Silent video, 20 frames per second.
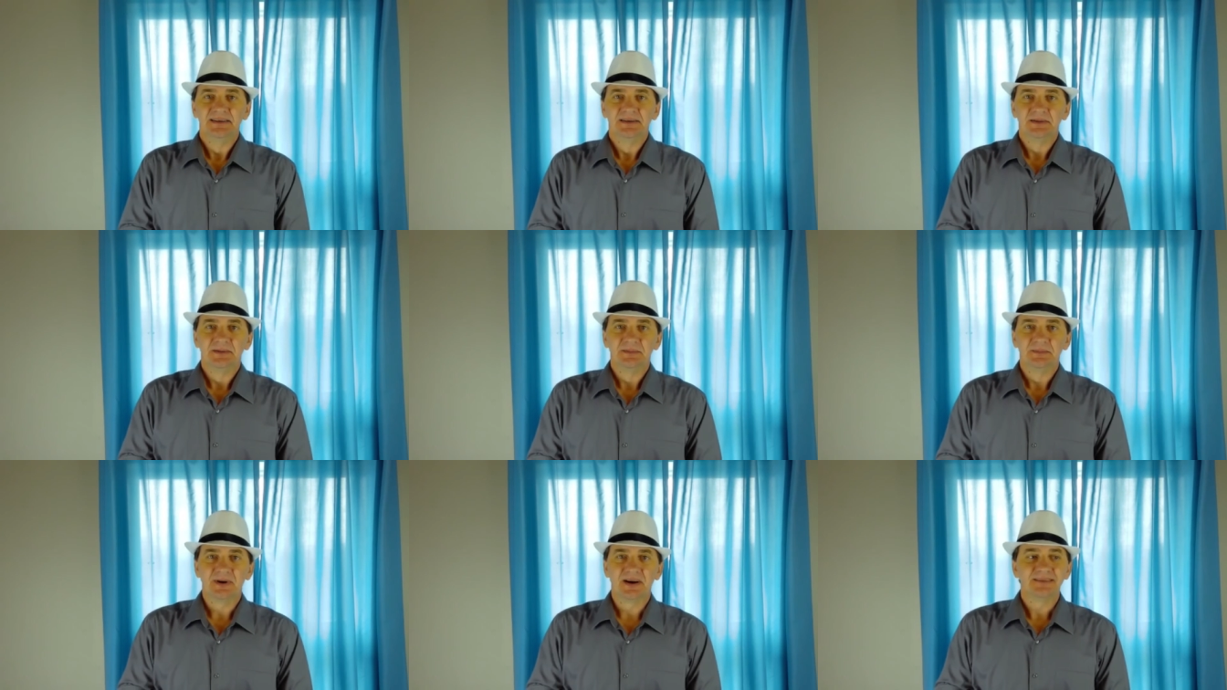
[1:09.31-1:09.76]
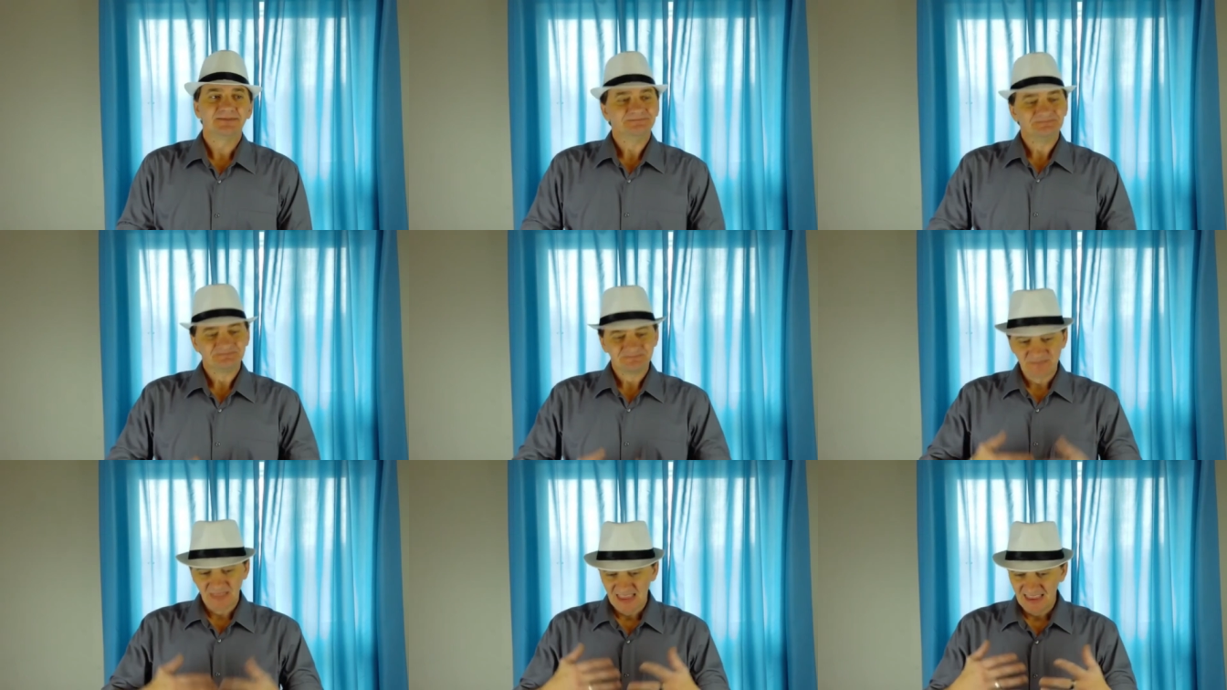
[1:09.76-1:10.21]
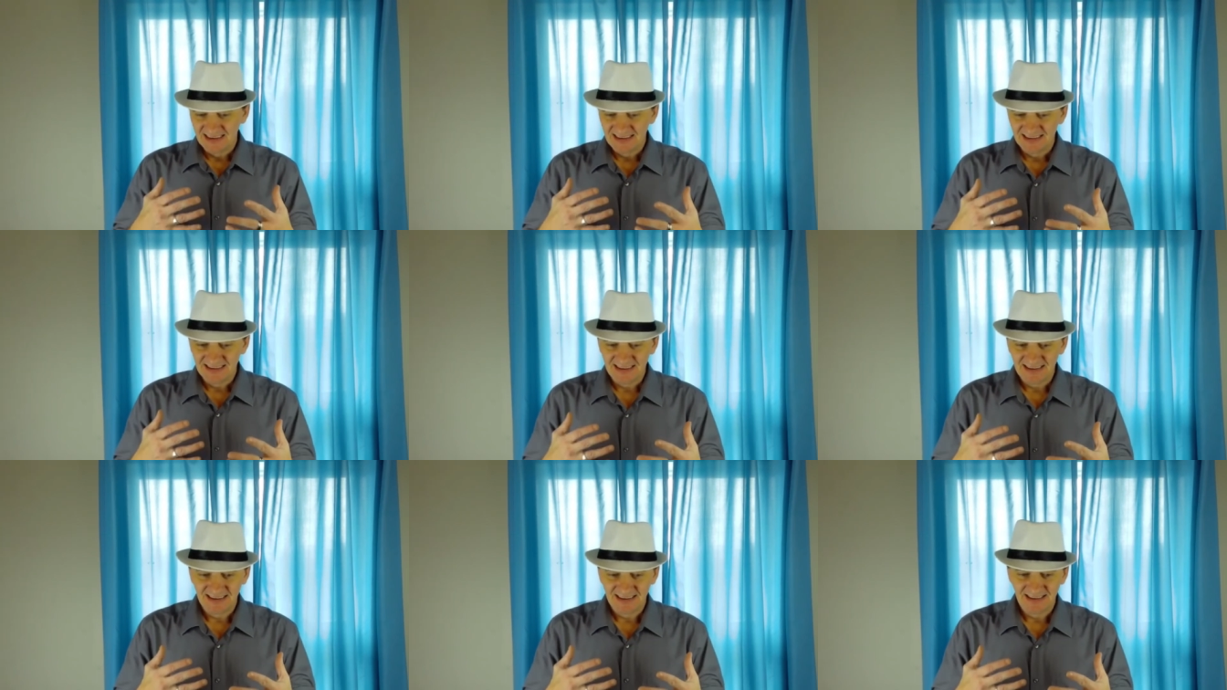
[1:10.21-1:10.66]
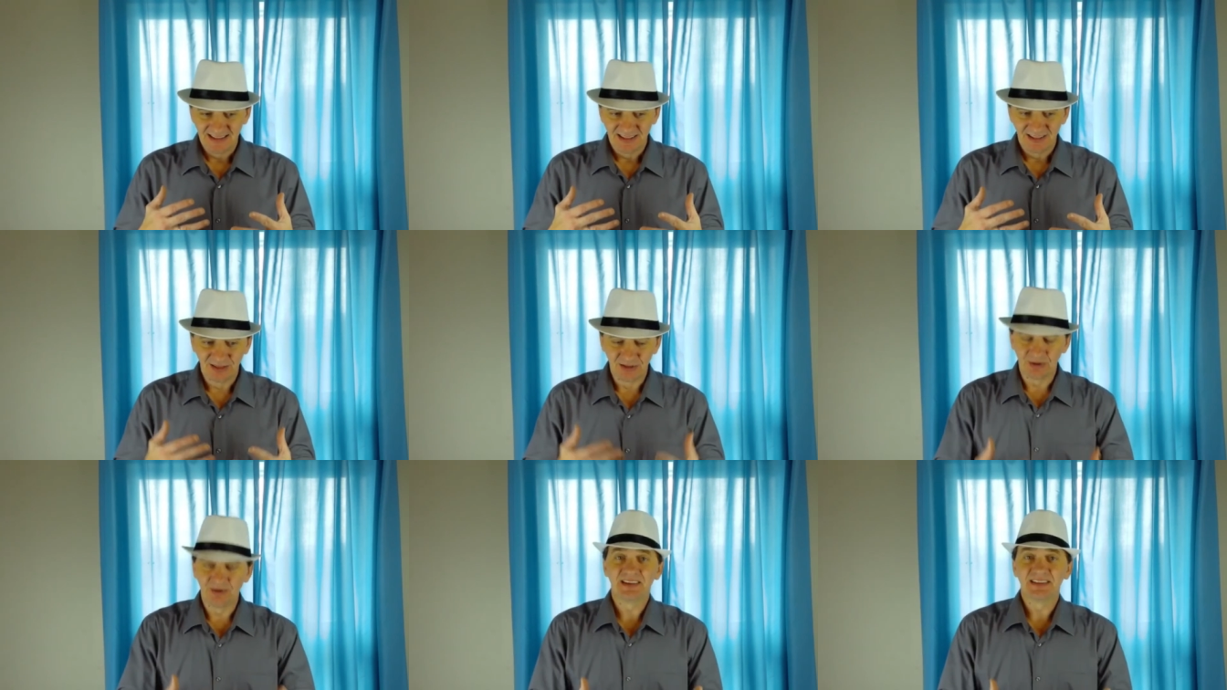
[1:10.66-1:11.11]
But
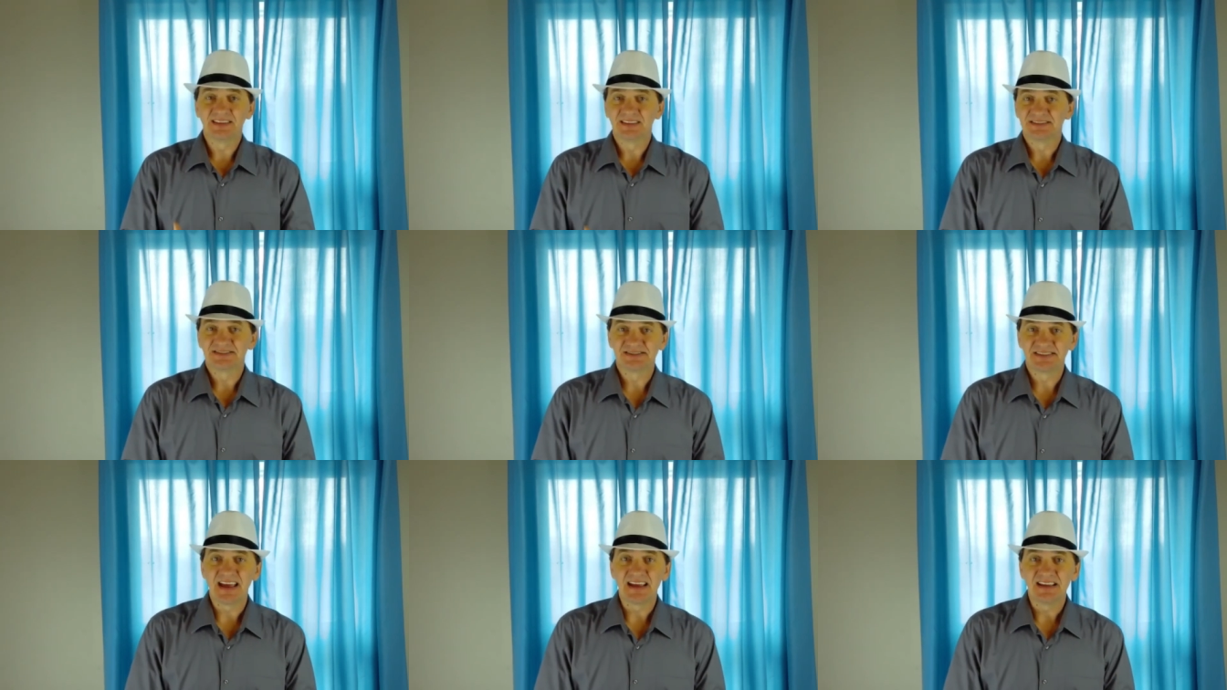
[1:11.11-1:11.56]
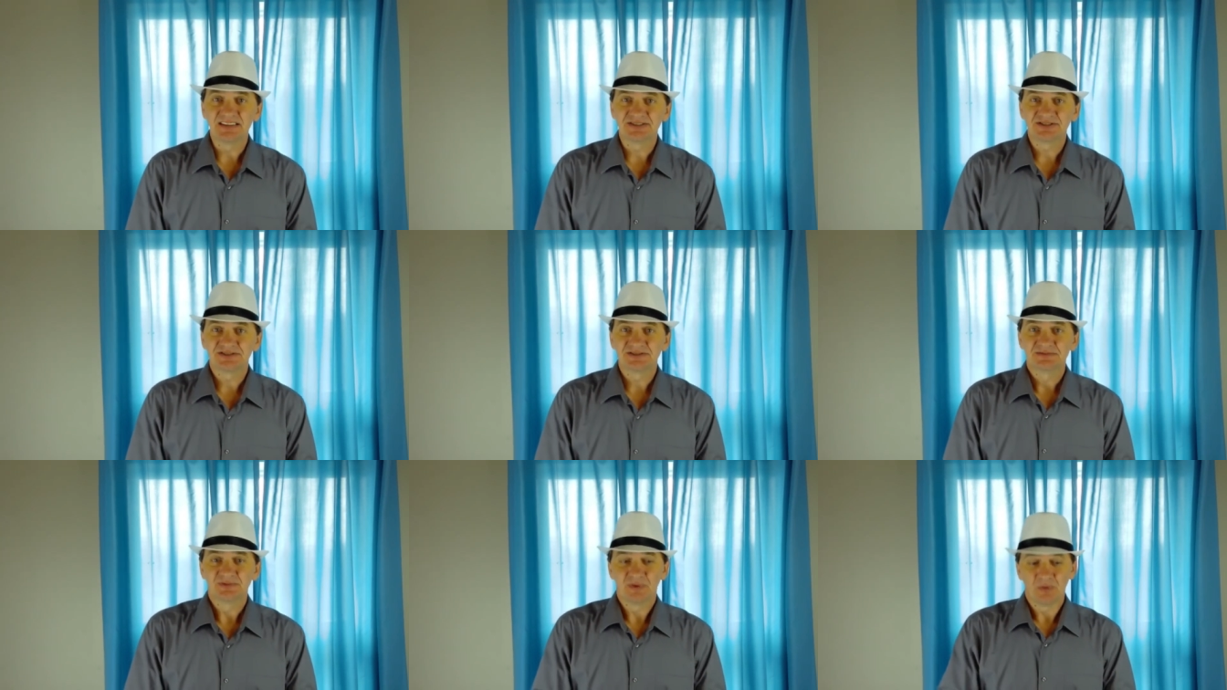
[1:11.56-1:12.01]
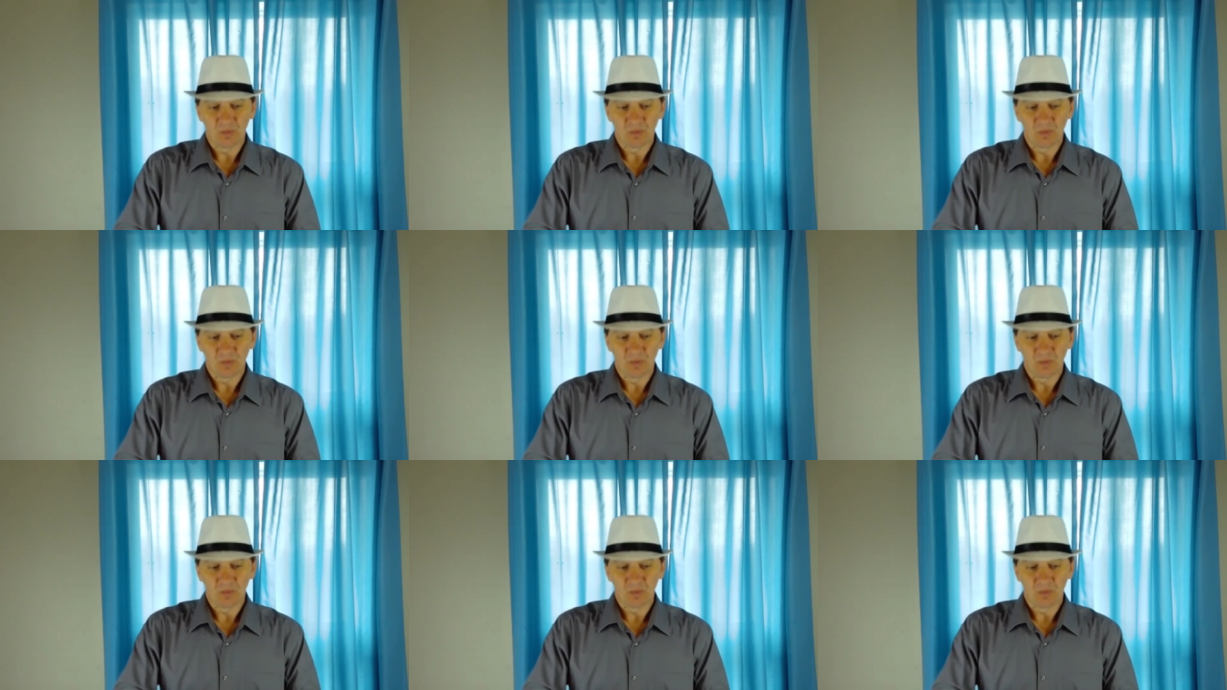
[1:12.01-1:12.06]
learning the states,